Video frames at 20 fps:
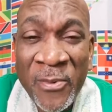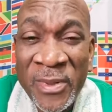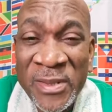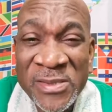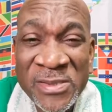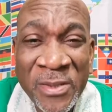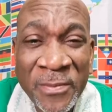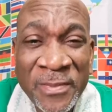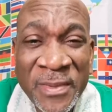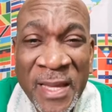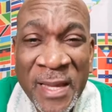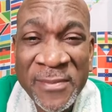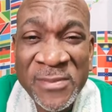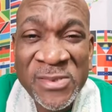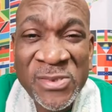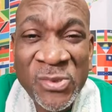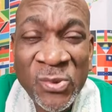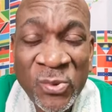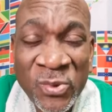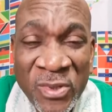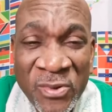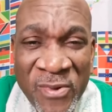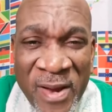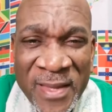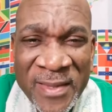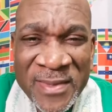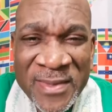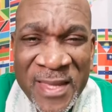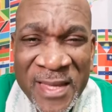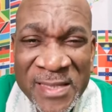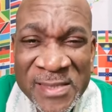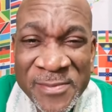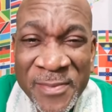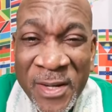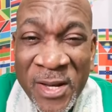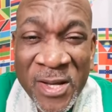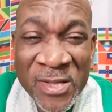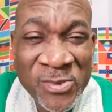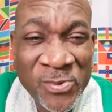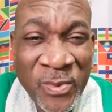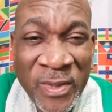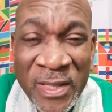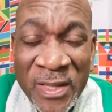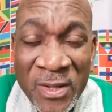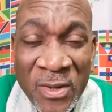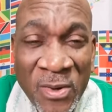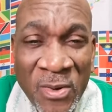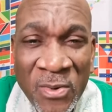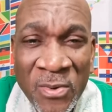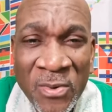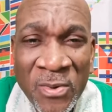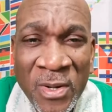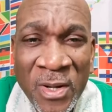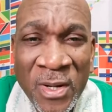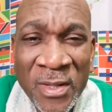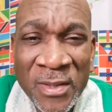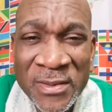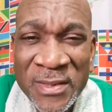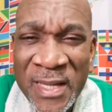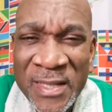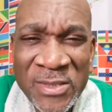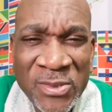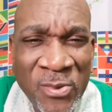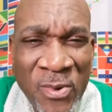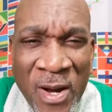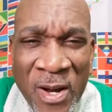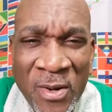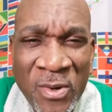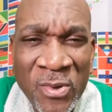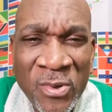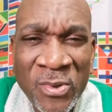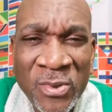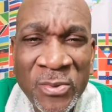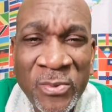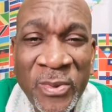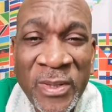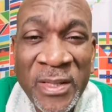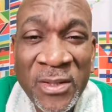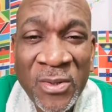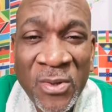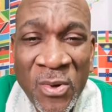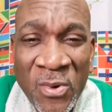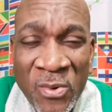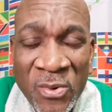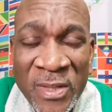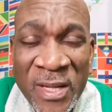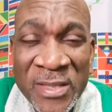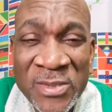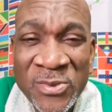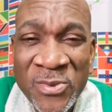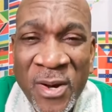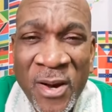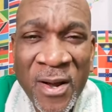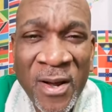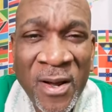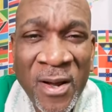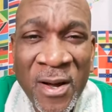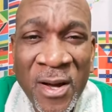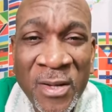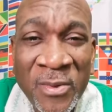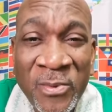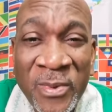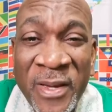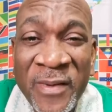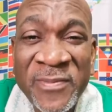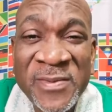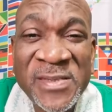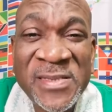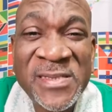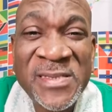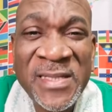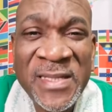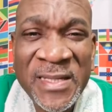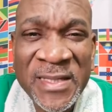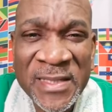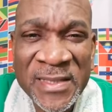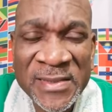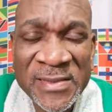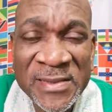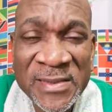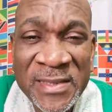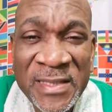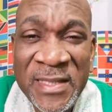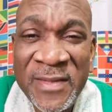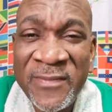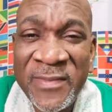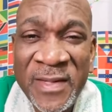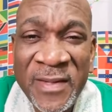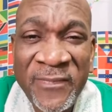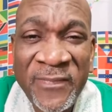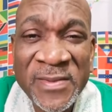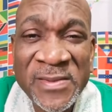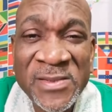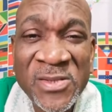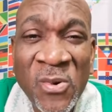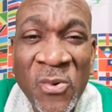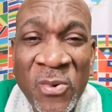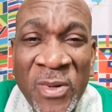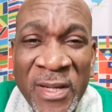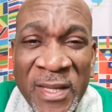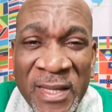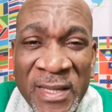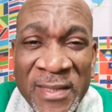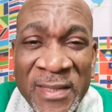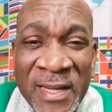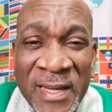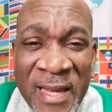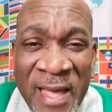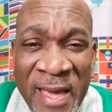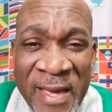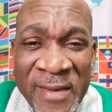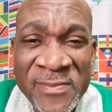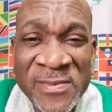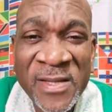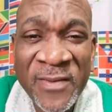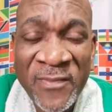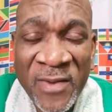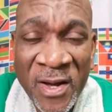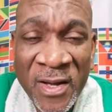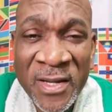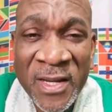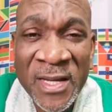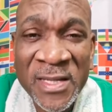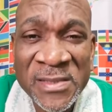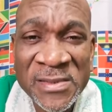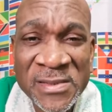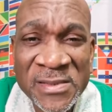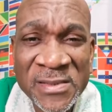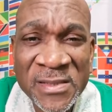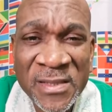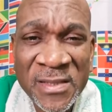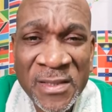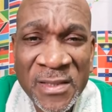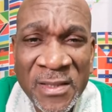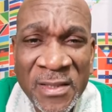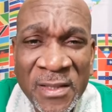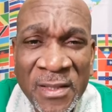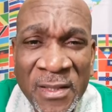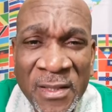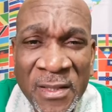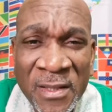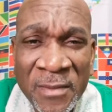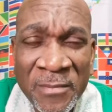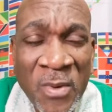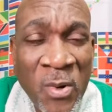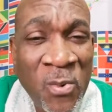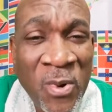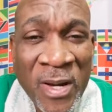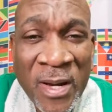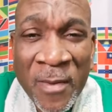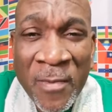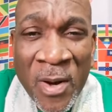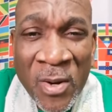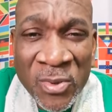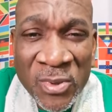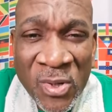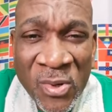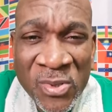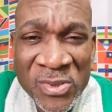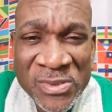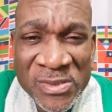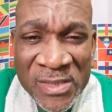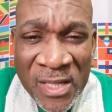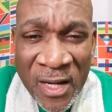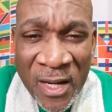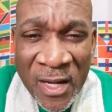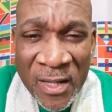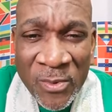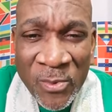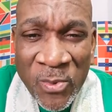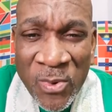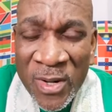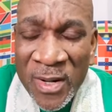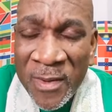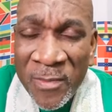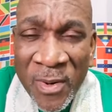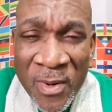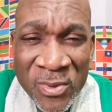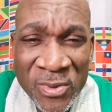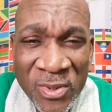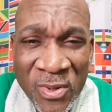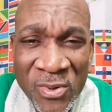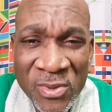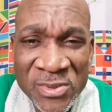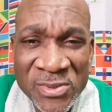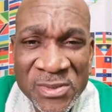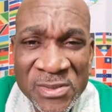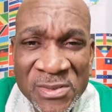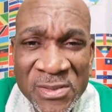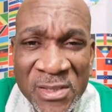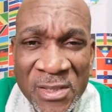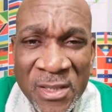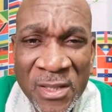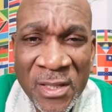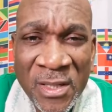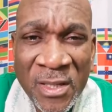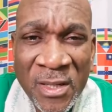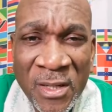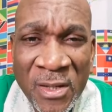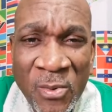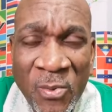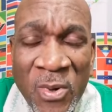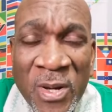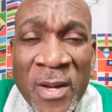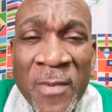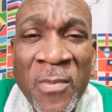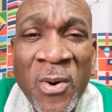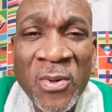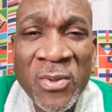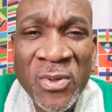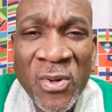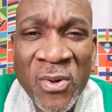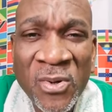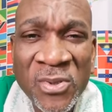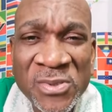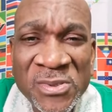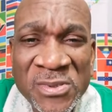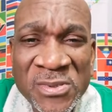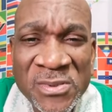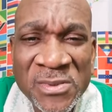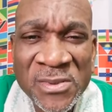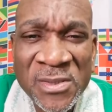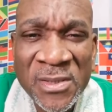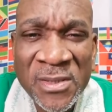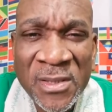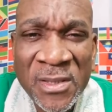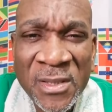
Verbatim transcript: and we sometimes do the right things because we know that you are good. We know that you are God. We have seen it, even if it's only in the lives of others. But what about us, God? What about us? What about us?